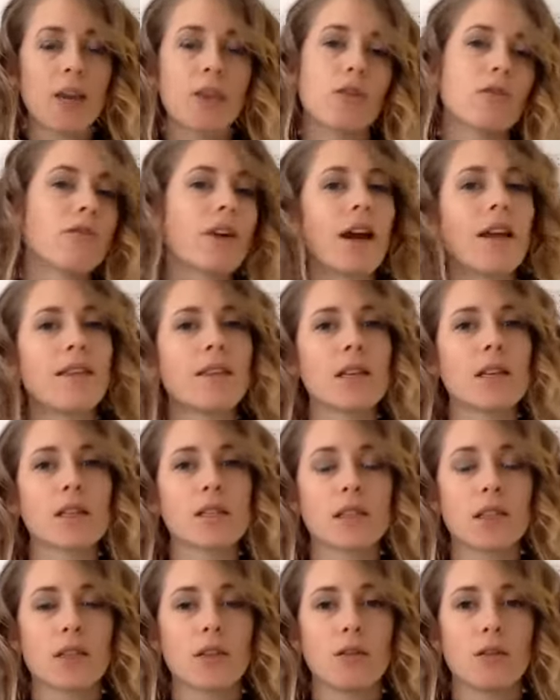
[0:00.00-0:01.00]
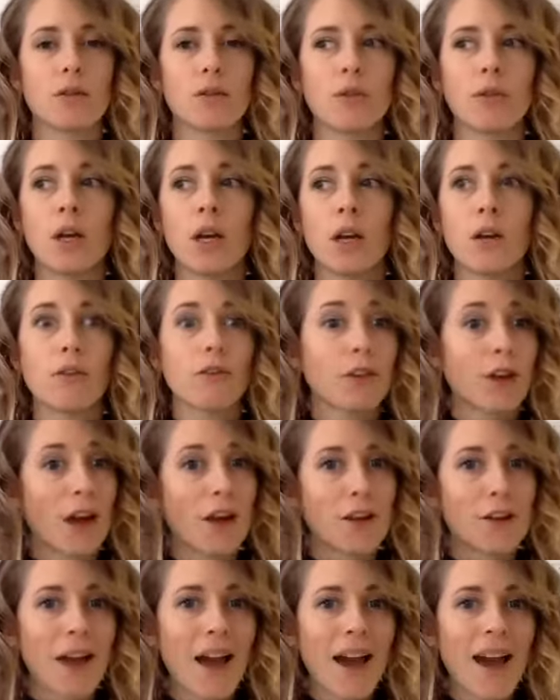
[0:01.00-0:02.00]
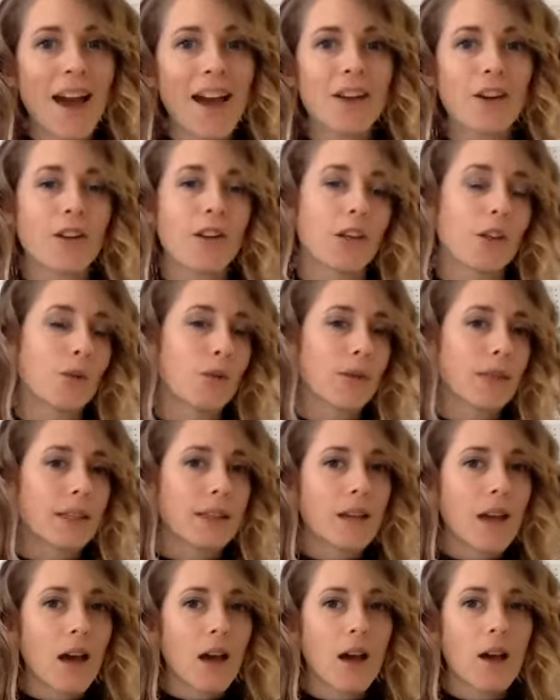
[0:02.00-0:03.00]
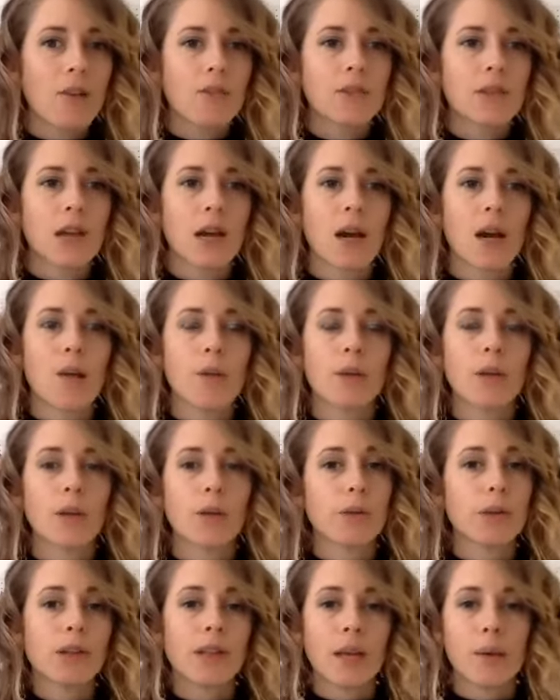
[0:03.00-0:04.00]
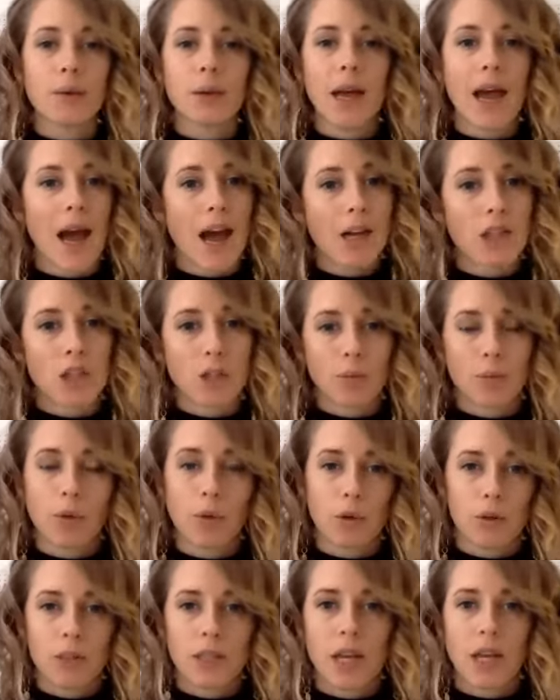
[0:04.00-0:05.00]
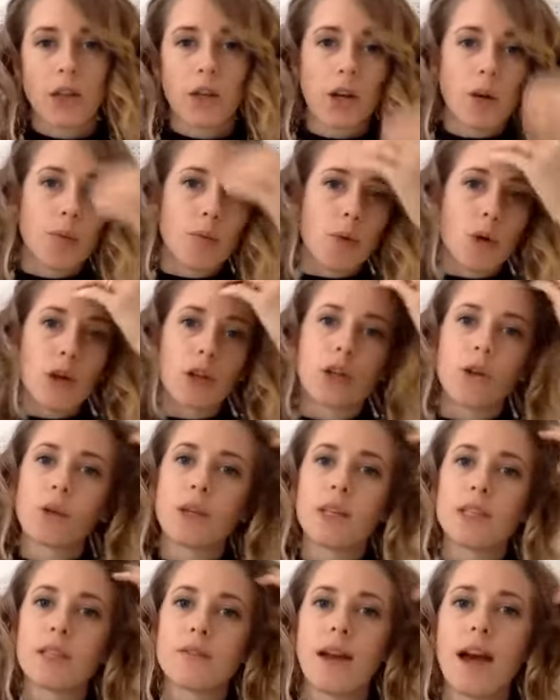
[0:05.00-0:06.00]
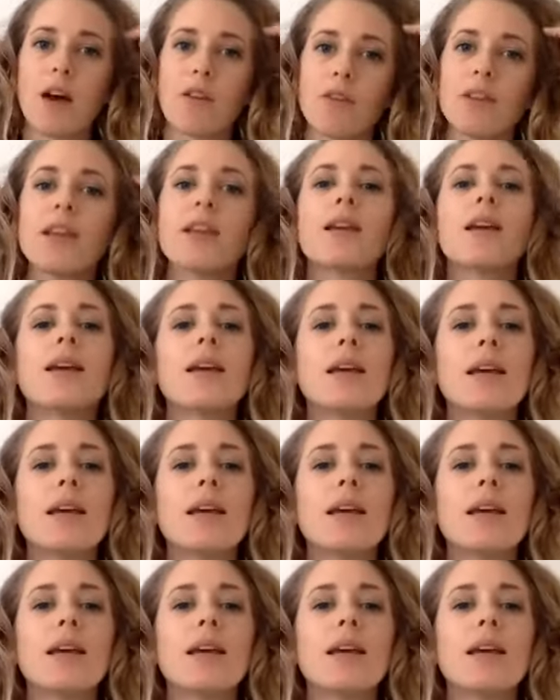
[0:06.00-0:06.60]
You find things that you forgot you had or that you really loved, and you're really able to actually pull together a more cohesive outfit